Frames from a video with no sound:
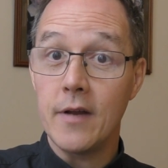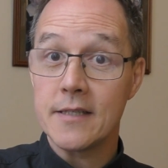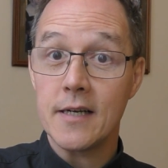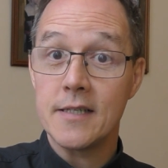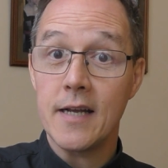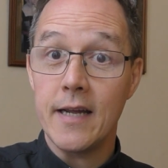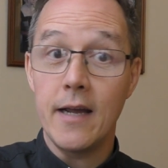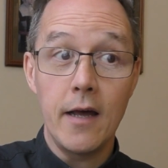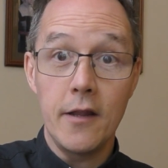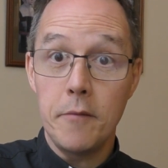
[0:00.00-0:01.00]
as I say
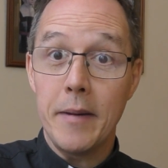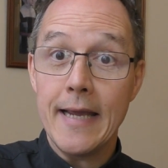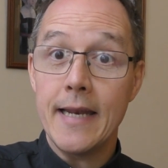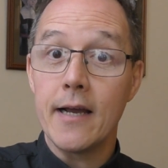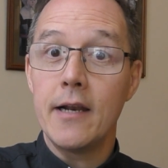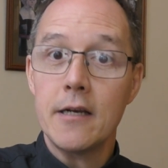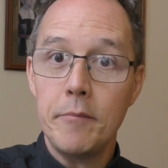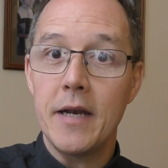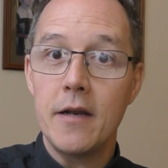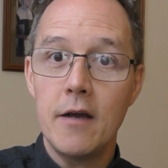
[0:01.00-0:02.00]
at the beginning, a little
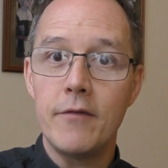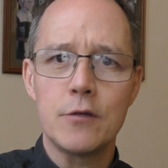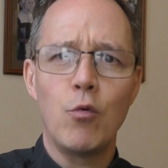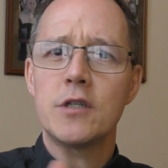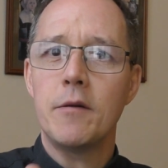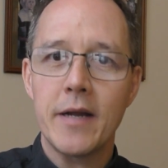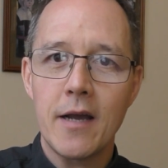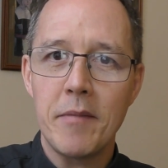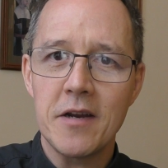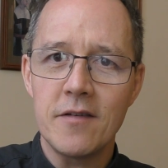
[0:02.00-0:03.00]
bit nervous. What am I
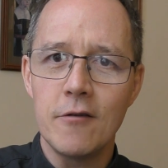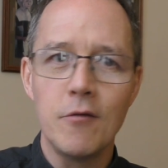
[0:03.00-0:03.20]
coming to?